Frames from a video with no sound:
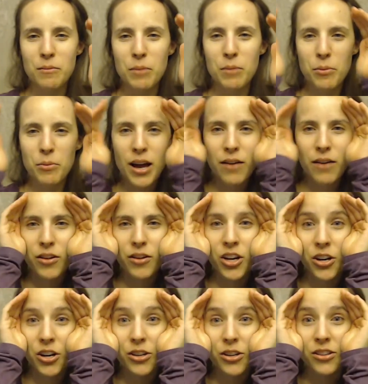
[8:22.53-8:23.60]
some people have
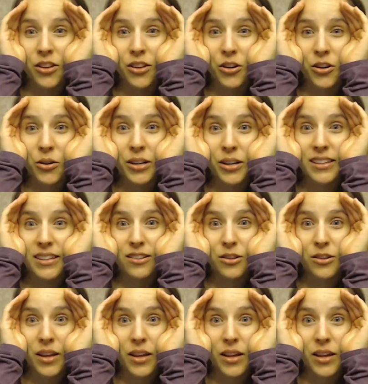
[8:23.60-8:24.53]
girds on their horses so